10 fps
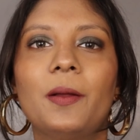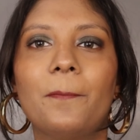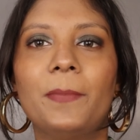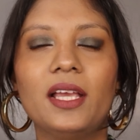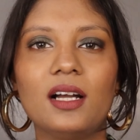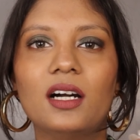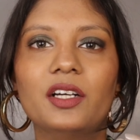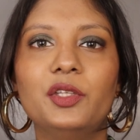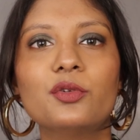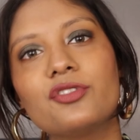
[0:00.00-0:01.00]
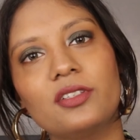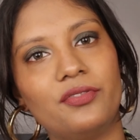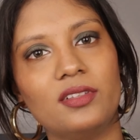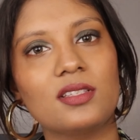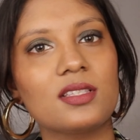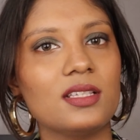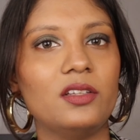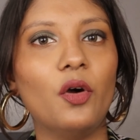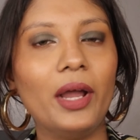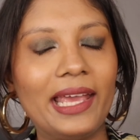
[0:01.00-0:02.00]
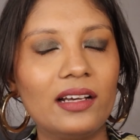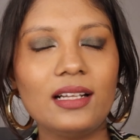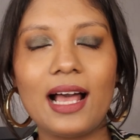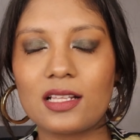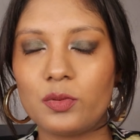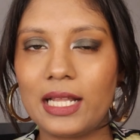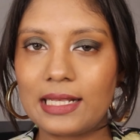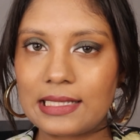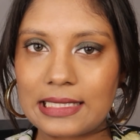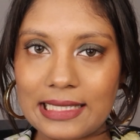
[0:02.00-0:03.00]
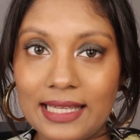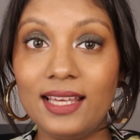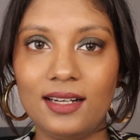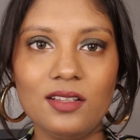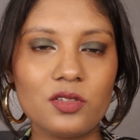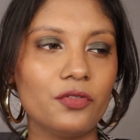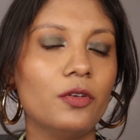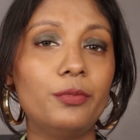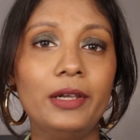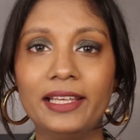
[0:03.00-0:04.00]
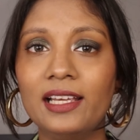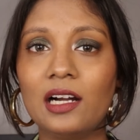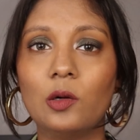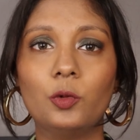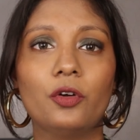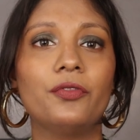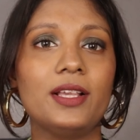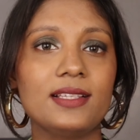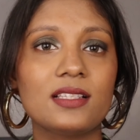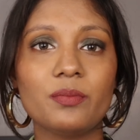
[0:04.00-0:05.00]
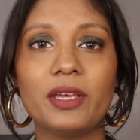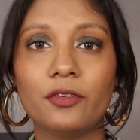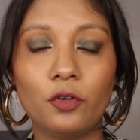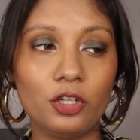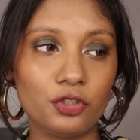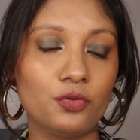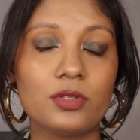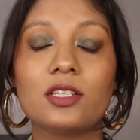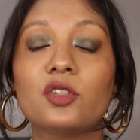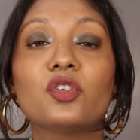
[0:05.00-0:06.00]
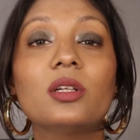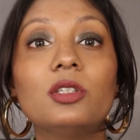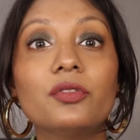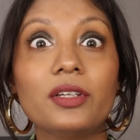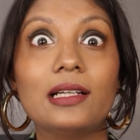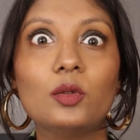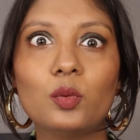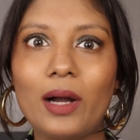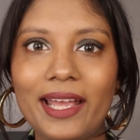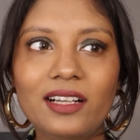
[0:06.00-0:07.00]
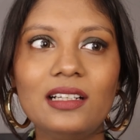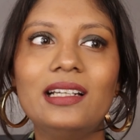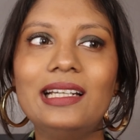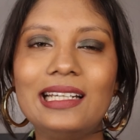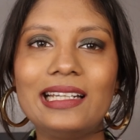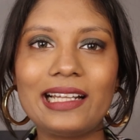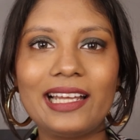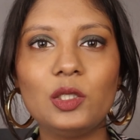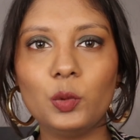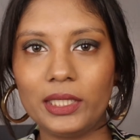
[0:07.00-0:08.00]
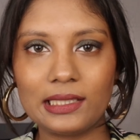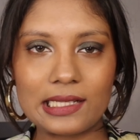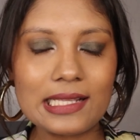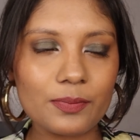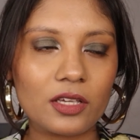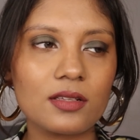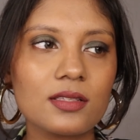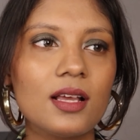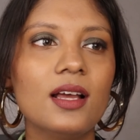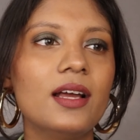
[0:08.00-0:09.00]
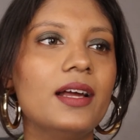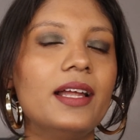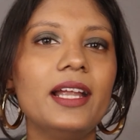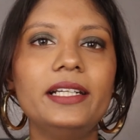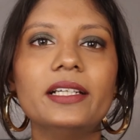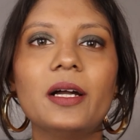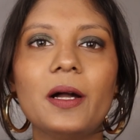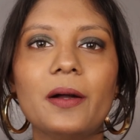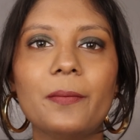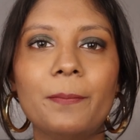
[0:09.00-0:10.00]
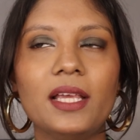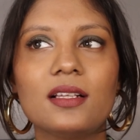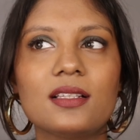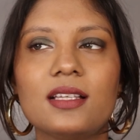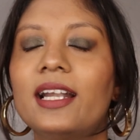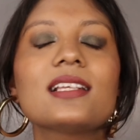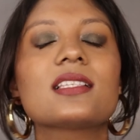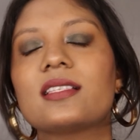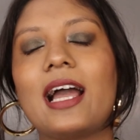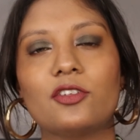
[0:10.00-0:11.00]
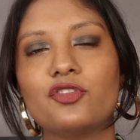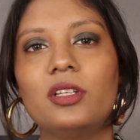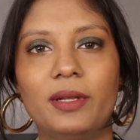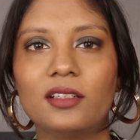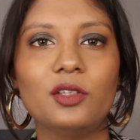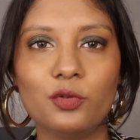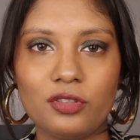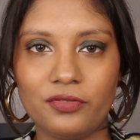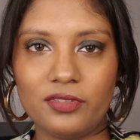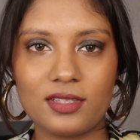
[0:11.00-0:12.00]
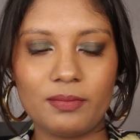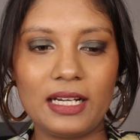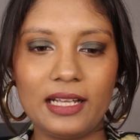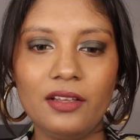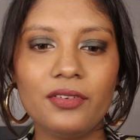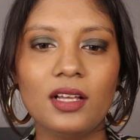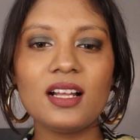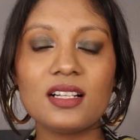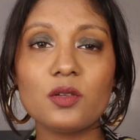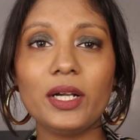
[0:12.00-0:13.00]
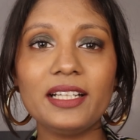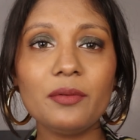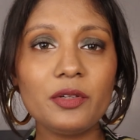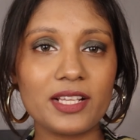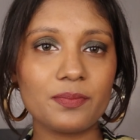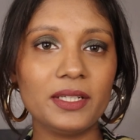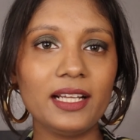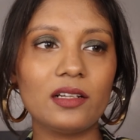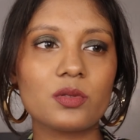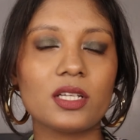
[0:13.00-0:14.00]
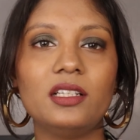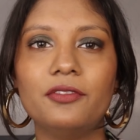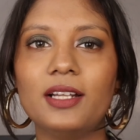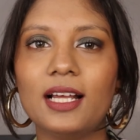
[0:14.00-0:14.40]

make a huge difference in your hair as well as skin. So if you're breaking out or facing some hair fall issues and you're not able to figure out why, try doing this because it has actually made a huge difference in my life. It's a one-time investment and uska refill